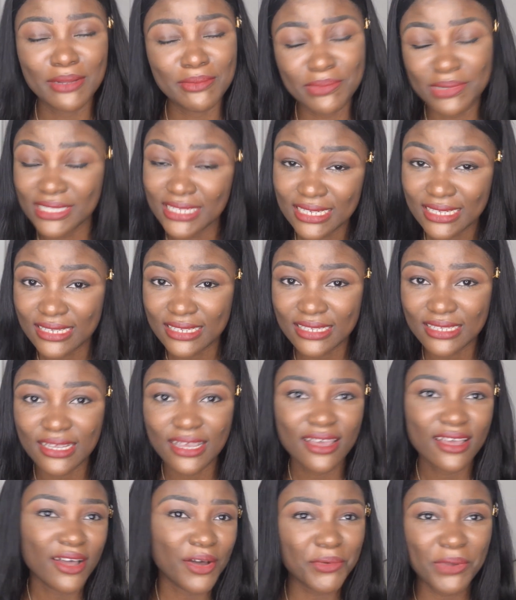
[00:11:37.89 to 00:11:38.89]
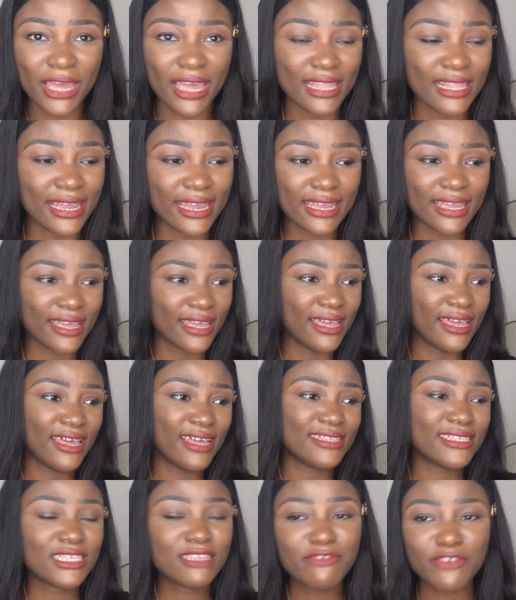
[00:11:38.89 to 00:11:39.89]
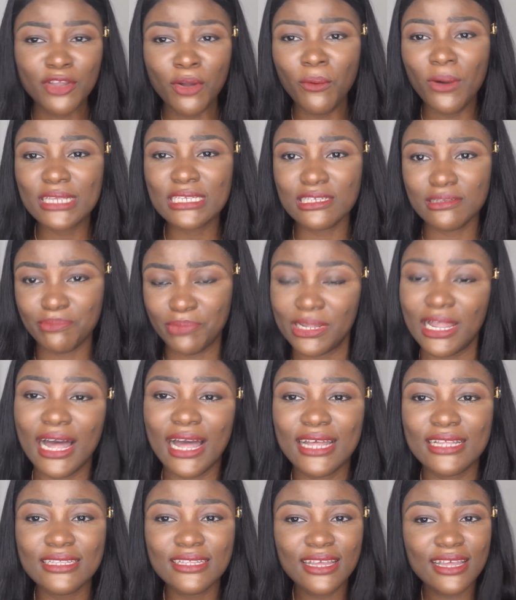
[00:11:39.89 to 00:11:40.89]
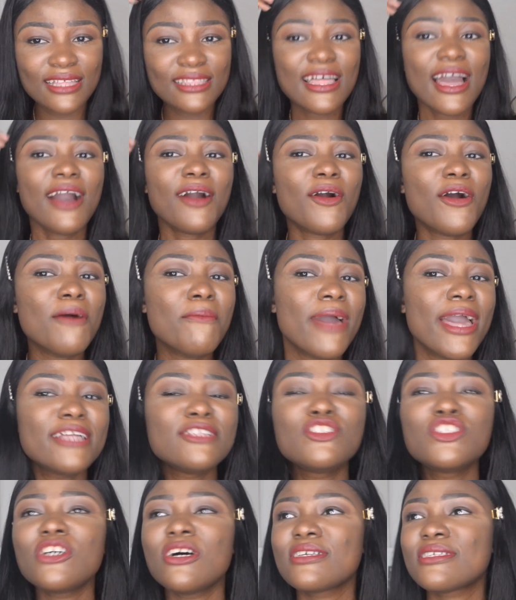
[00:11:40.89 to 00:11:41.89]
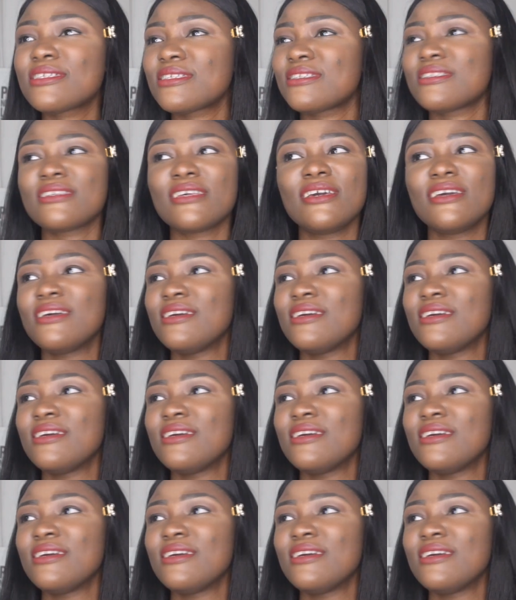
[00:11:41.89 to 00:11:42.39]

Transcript: Please. Okay, like, this video wasn't planned. That comment just